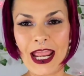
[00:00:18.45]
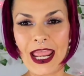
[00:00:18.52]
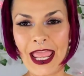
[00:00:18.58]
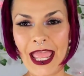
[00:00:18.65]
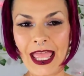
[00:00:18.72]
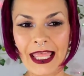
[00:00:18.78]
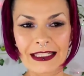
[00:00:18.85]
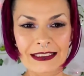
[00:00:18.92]

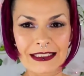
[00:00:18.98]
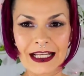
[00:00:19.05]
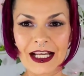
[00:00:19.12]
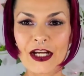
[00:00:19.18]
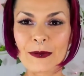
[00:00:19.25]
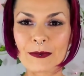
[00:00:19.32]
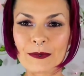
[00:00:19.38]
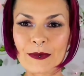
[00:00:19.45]
And
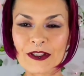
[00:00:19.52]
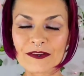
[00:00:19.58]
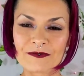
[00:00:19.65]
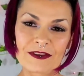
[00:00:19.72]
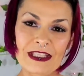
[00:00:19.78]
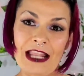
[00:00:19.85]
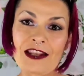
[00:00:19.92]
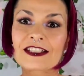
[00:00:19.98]

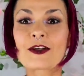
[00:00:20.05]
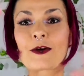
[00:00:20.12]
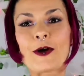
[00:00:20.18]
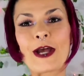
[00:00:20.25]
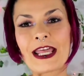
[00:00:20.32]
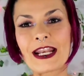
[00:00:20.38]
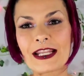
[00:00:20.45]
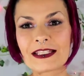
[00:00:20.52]
now let's go
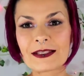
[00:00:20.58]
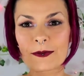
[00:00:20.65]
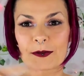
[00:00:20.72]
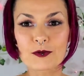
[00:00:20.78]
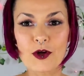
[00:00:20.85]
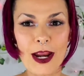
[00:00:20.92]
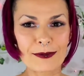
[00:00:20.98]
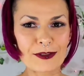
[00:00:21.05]
ahead and
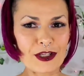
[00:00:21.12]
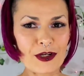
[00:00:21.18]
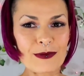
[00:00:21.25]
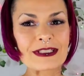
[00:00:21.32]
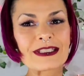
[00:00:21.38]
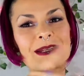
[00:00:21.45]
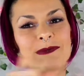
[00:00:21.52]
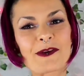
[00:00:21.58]
subscribe so you don't
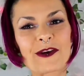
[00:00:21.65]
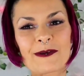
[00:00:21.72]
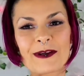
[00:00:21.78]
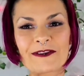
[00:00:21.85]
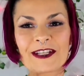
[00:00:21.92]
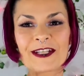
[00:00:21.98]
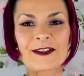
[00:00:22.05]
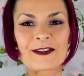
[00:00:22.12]
miss any more of my
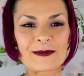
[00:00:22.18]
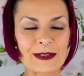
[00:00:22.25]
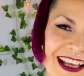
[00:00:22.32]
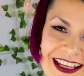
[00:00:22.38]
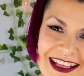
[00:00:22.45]
videos.